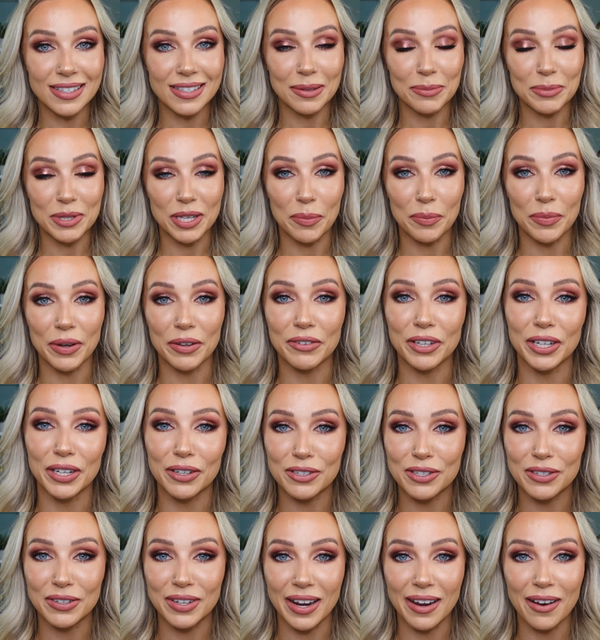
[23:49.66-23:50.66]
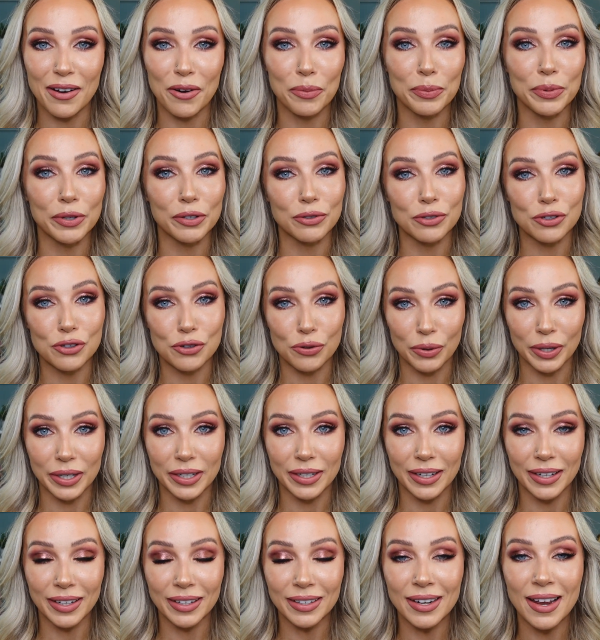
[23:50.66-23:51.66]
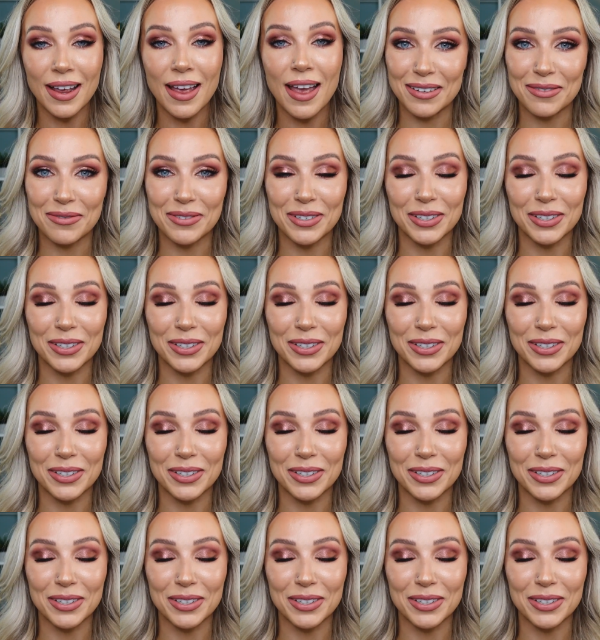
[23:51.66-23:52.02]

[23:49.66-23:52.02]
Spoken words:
sums up my video today. I hope you enjoyed it. If